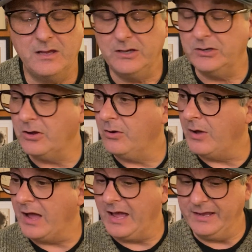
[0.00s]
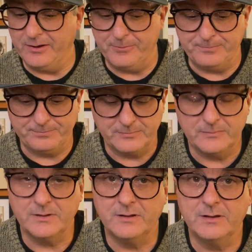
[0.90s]
You know, I um,
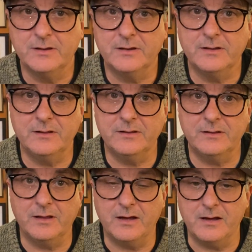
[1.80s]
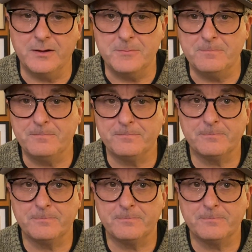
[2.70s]
um,